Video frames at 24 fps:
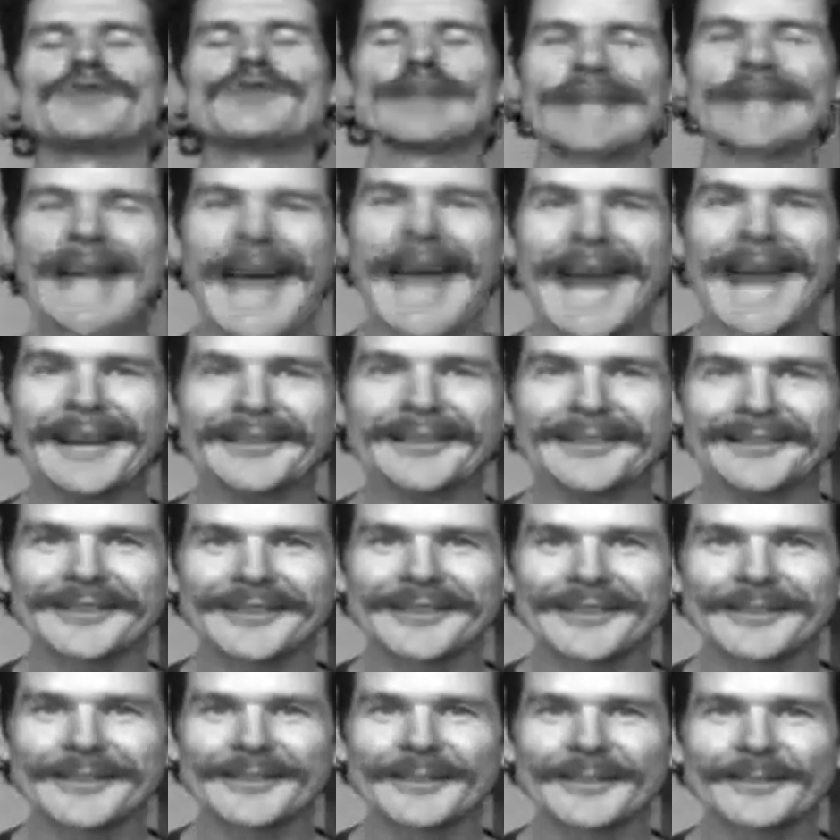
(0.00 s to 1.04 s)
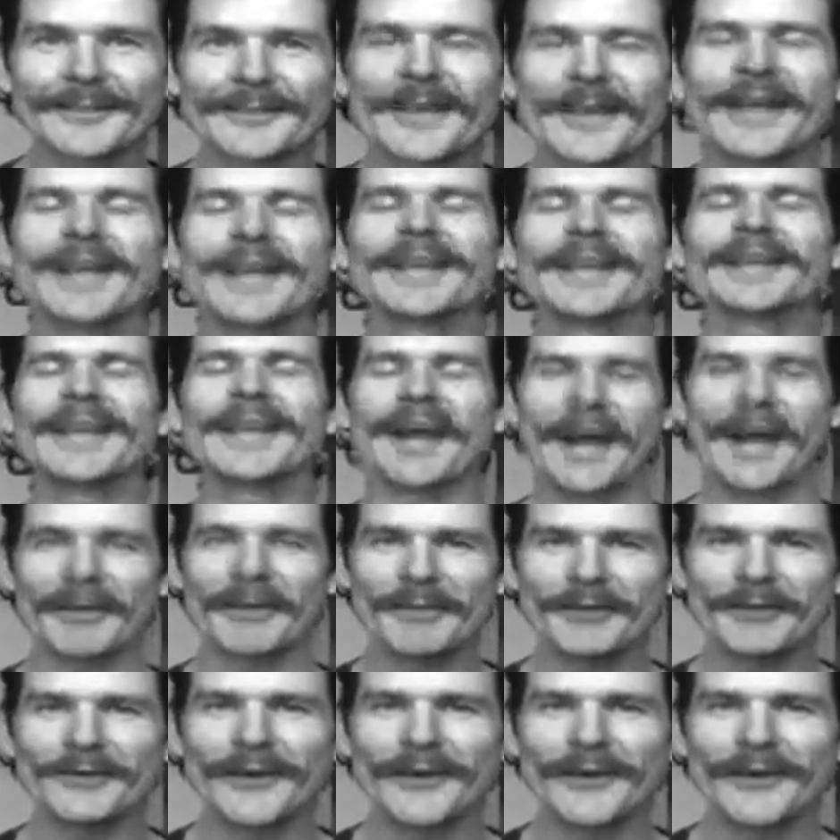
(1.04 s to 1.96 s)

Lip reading: Relax. Carb